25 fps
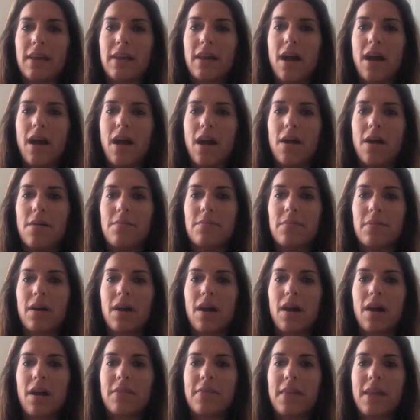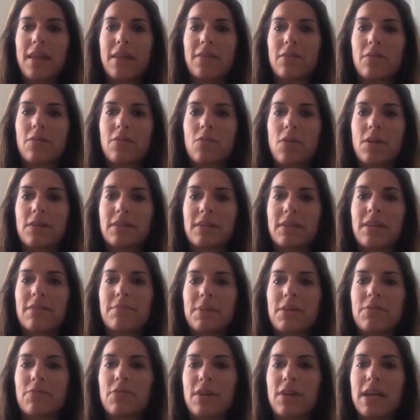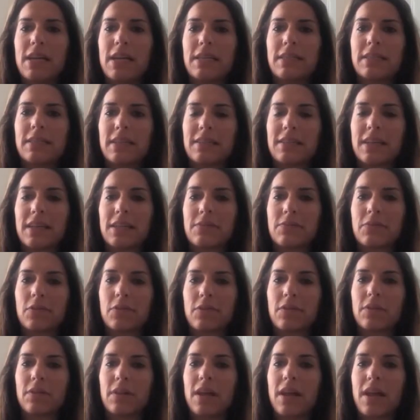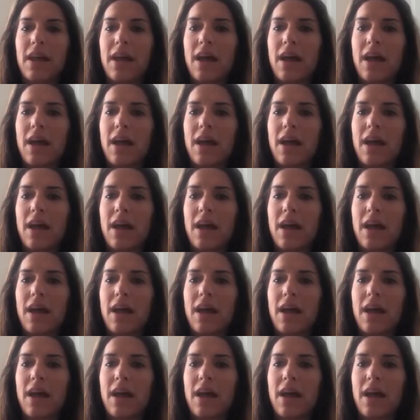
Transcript: I think the ones that have been really successful,